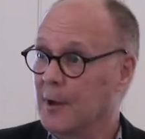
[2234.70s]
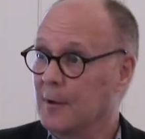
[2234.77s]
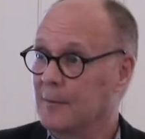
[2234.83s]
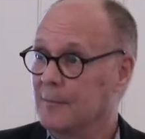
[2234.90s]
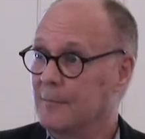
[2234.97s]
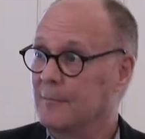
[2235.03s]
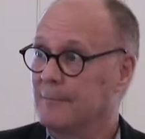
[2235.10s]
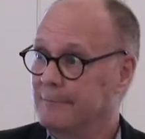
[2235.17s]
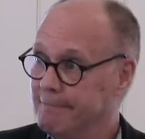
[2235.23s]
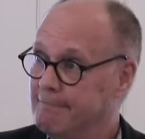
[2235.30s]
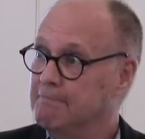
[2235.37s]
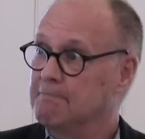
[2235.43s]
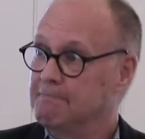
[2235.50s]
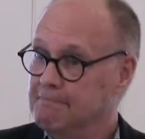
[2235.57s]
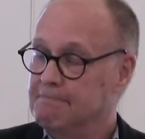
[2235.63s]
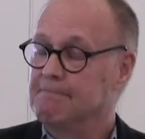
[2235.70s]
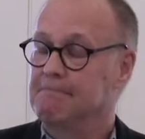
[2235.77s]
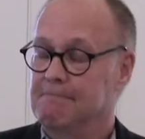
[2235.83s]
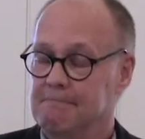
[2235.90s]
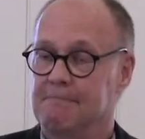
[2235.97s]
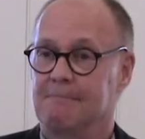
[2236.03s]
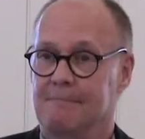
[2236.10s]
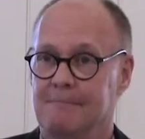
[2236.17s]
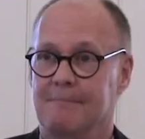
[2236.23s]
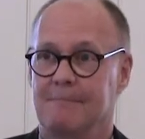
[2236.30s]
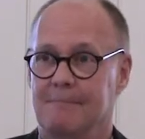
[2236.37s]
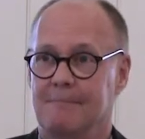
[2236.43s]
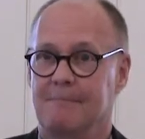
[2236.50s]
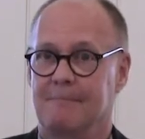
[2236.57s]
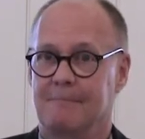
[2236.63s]

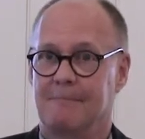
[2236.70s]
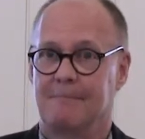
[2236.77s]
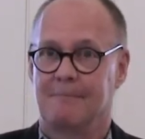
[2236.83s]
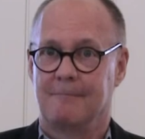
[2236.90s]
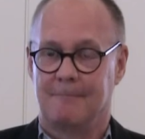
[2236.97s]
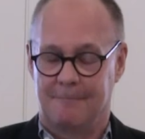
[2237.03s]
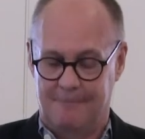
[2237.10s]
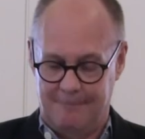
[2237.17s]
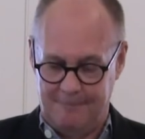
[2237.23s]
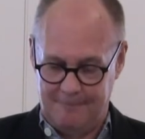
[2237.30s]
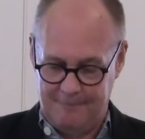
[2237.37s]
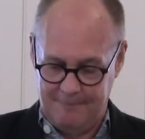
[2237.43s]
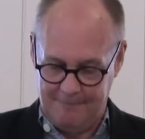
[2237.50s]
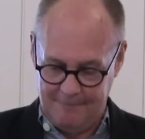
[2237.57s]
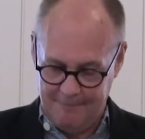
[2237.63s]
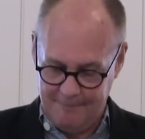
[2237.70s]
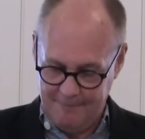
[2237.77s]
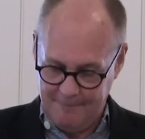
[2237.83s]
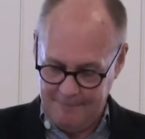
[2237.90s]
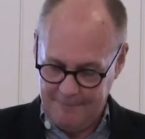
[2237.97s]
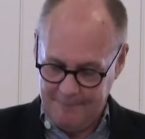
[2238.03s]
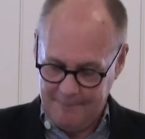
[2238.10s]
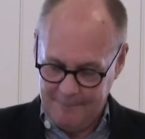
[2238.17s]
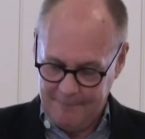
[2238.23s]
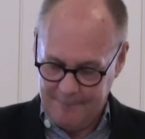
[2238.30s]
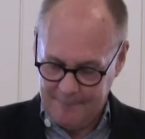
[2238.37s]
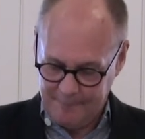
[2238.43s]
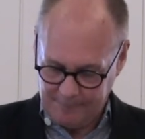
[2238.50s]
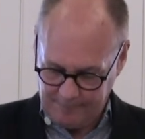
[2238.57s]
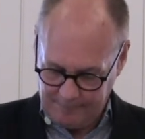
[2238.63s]

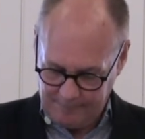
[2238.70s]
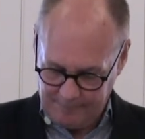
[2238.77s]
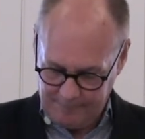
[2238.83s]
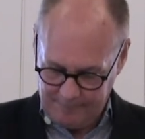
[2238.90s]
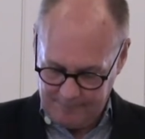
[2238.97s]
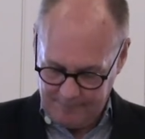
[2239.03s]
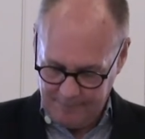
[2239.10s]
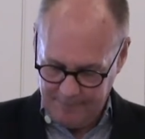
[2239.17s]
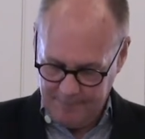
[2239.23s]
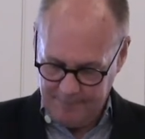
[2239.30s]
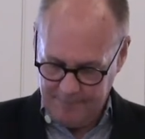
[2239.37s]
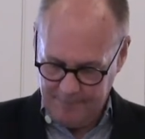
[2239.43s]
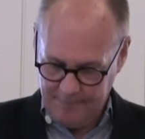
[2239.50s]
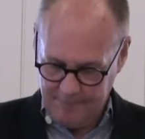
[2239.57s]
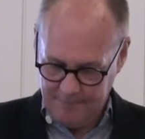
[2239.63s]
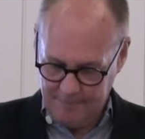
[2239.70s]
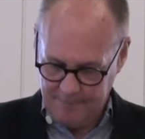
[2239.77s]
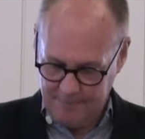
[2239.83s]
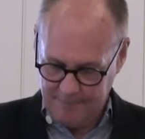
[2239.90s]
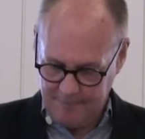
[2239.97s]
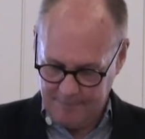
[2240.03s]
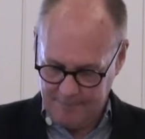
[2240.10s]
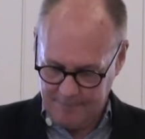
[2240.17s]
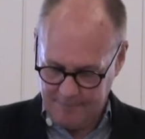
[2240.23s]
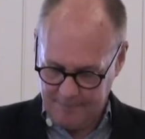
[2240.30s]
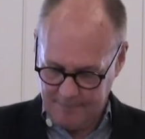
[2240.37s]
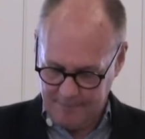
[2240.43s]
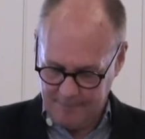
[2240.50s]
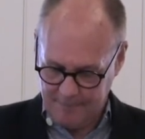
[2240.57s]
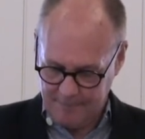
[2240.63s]

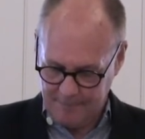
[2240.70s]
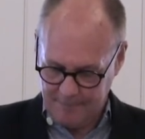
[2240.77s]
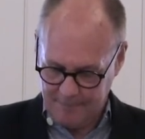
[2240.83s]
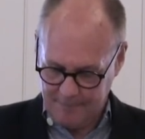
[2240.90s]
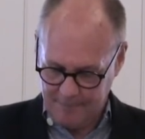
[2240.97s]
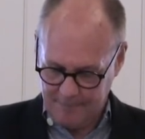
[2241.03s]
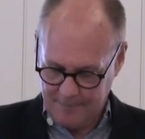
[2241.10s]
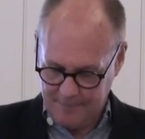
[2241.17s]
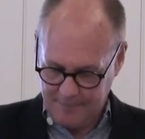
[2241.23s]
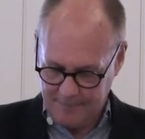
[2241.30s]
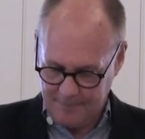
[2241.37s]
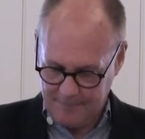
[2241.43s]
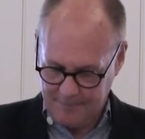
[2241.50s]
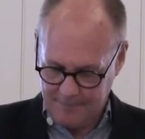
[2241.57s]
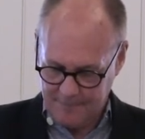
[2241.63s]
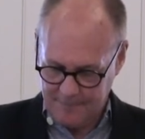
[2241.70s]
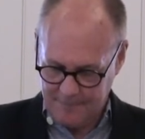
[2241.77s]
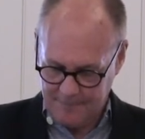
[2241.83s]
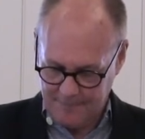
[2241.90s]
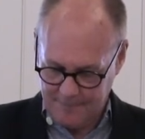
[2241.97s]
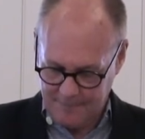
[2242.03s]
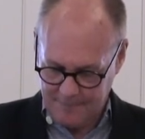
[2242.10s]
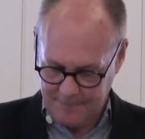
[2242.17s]
No one is speaking in this clip.